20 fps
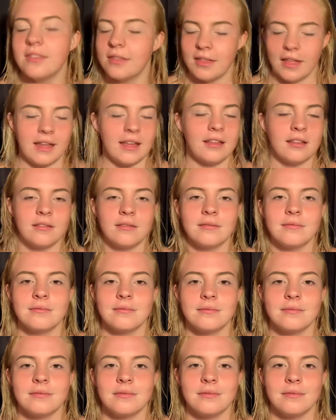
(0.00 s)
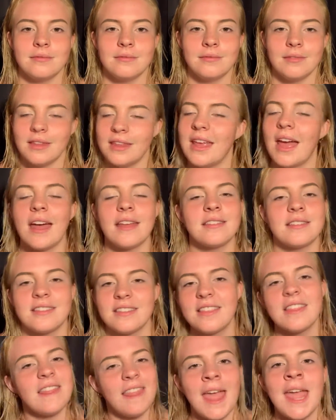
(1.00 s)
Like, yes,
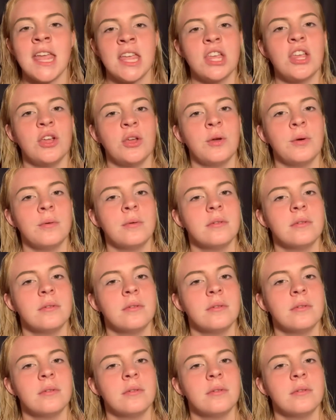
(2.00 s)
thank you.